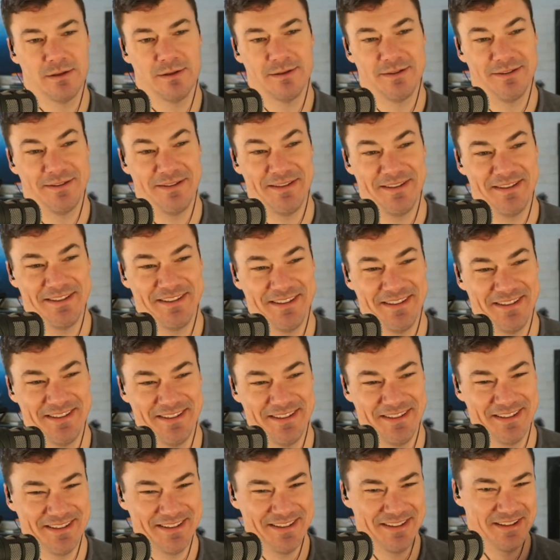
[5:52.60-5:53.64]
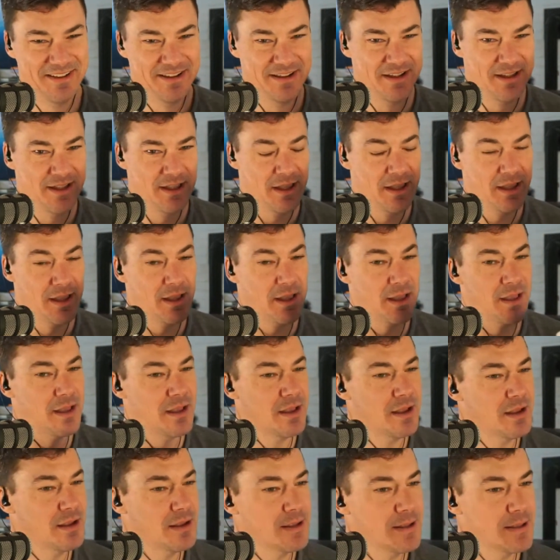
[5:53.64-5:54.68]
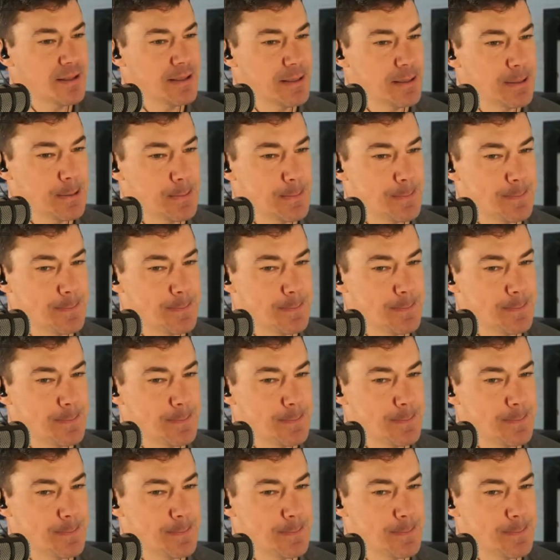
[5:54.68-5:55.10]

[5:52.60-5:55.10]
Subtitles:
This person isn't speaking.